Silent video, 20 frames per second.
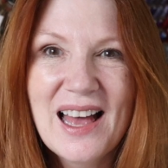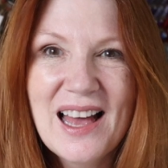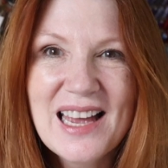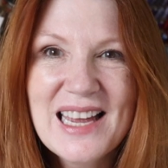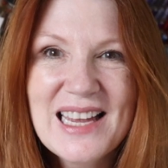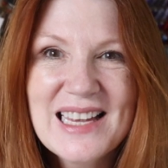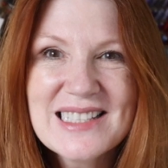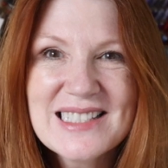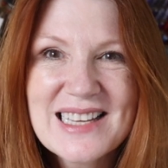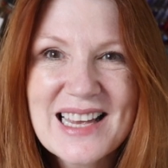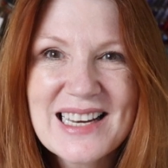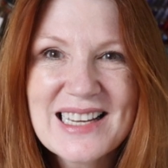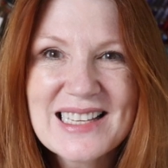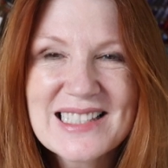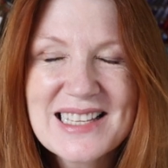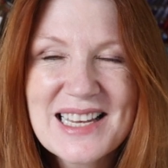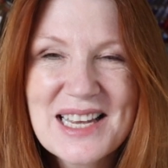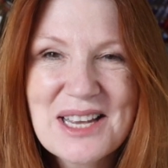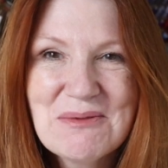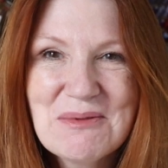Hi, it's
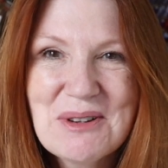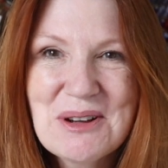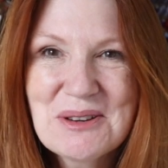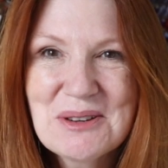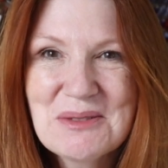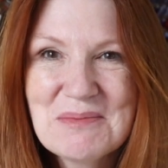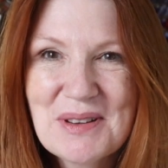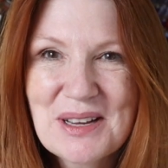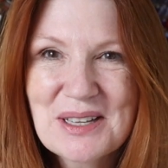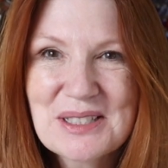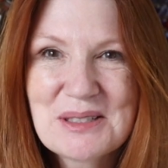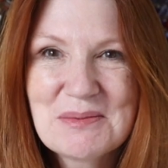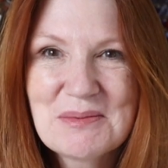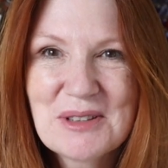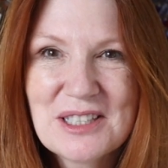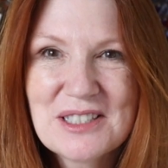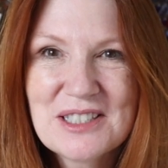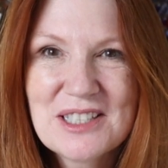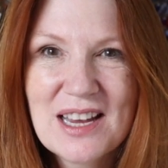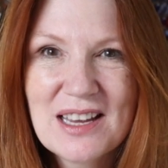Alex here. Welcome back to
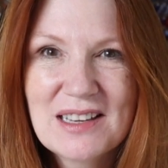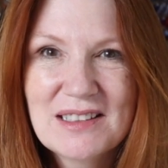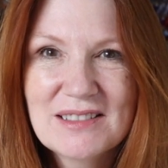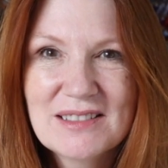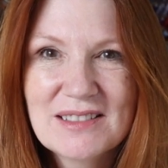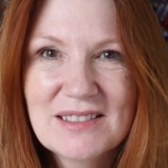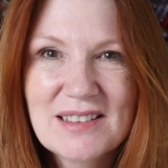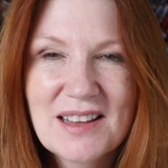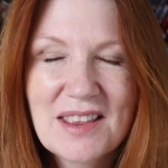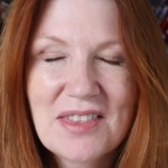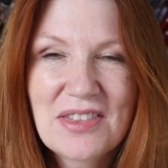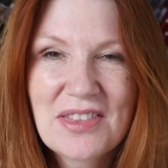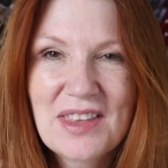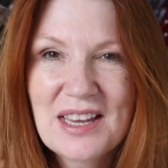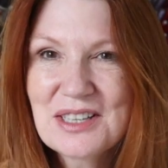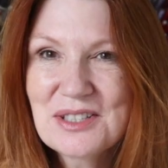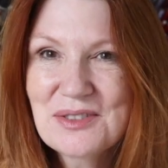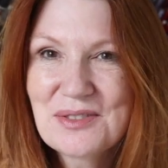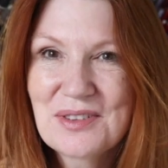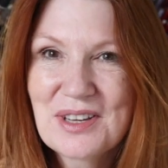my channel.
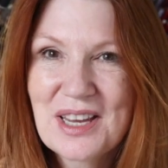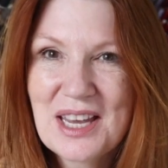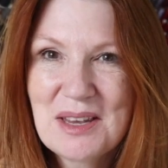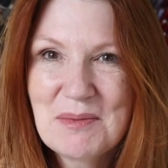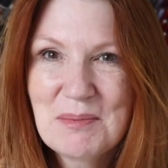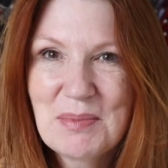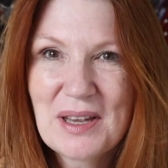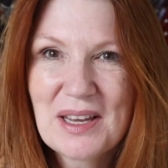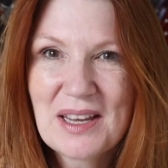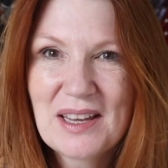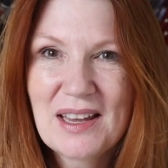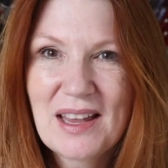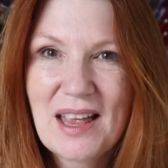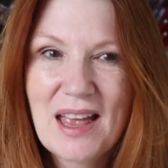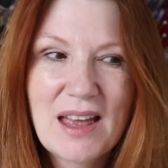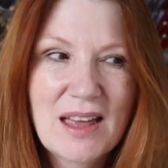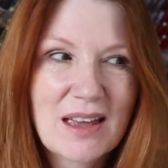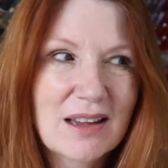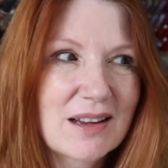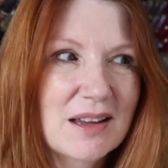Thanks for keeping
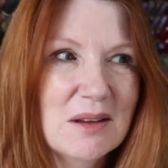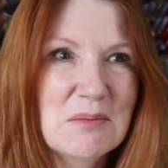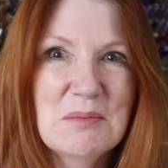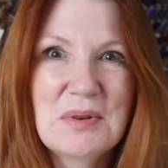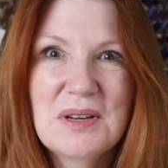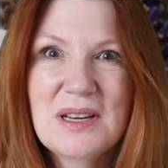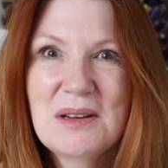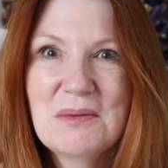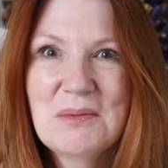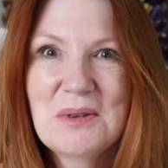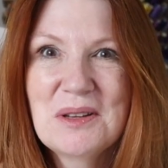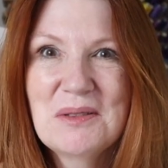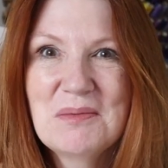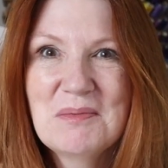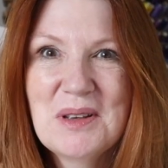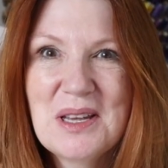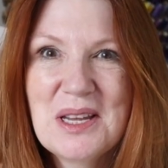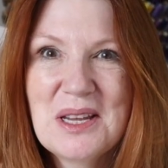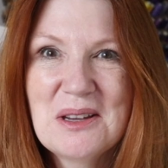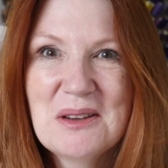company with
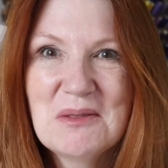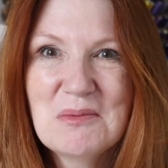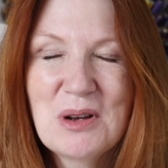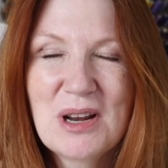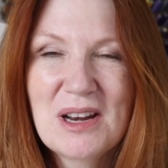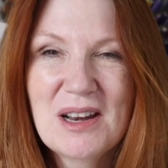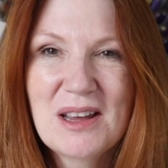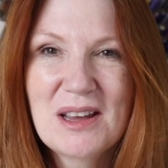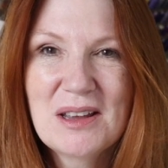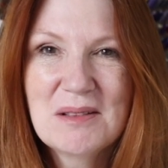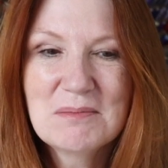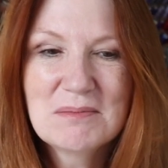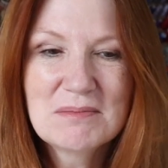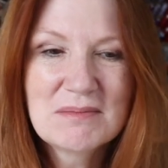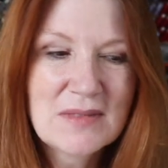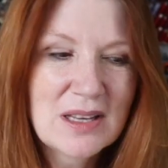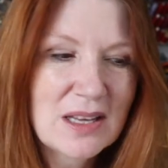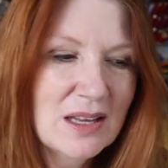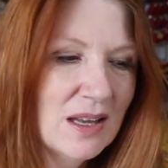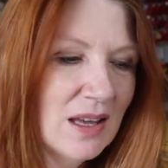me while
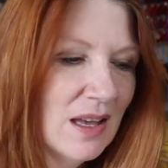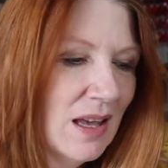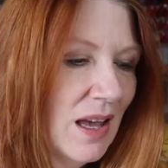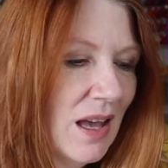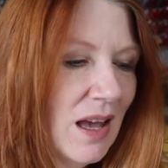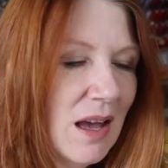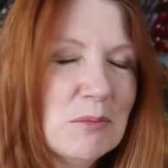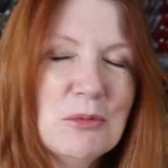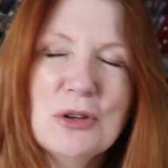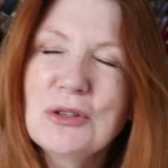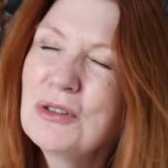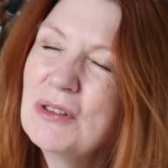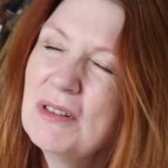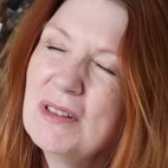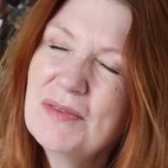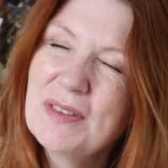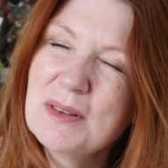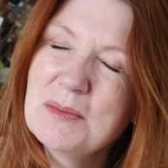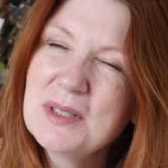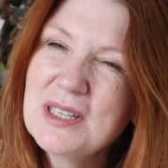I'm not sure
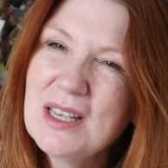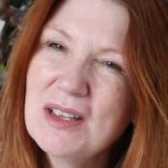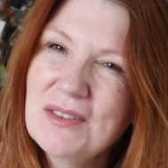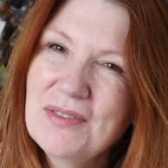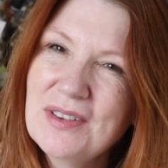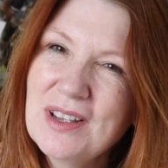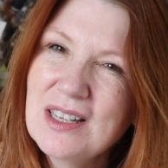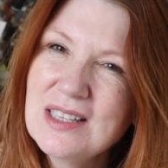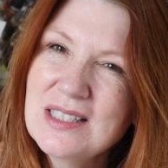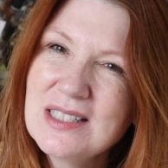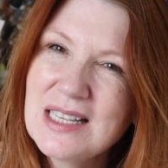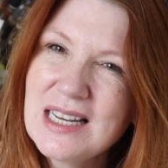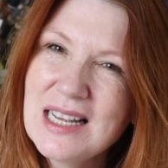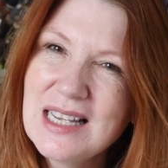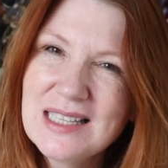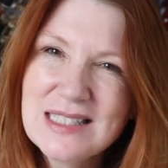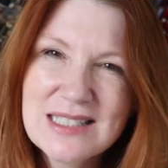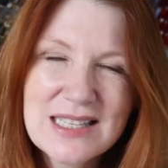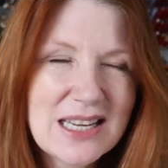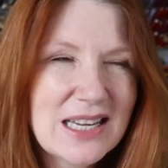if I'm
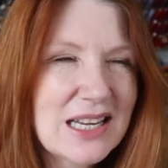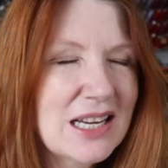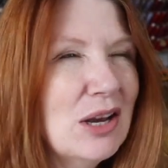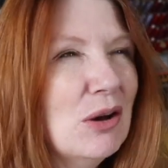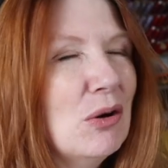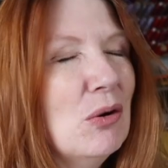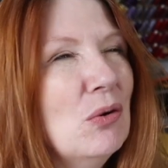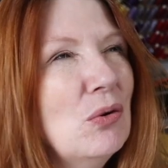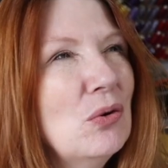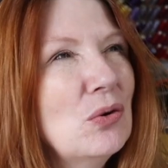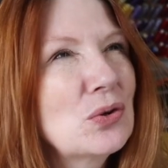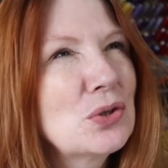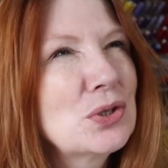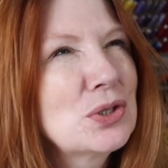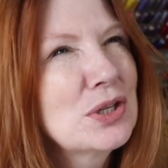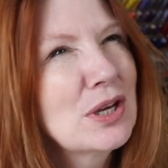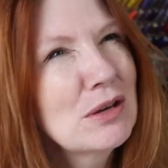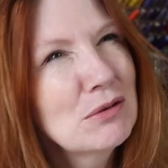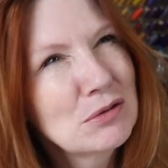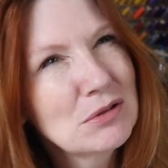self-isolating or
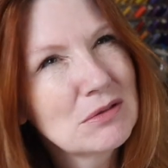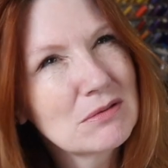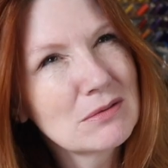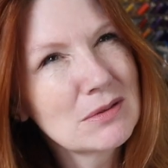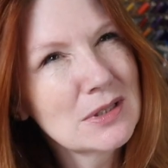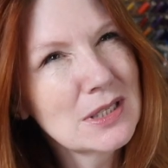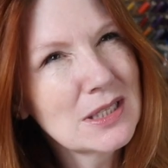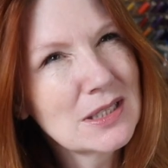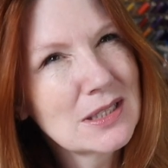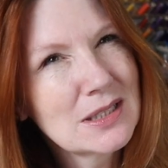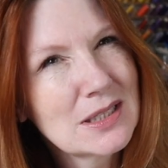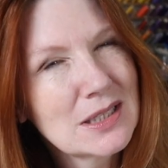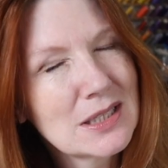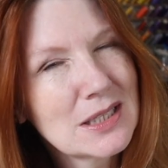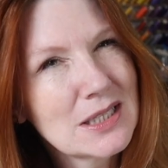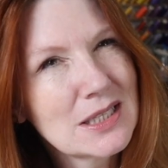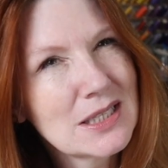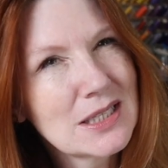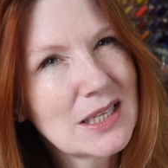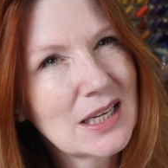social
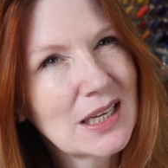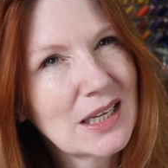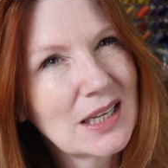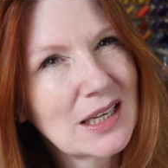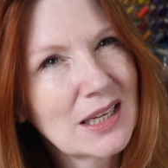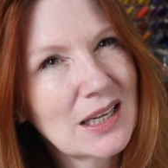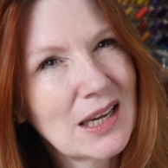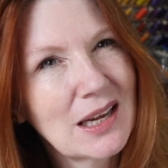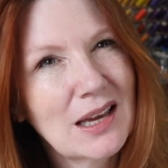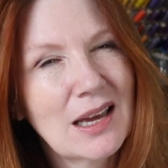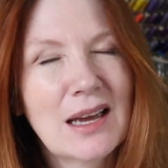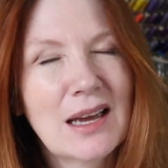distancing,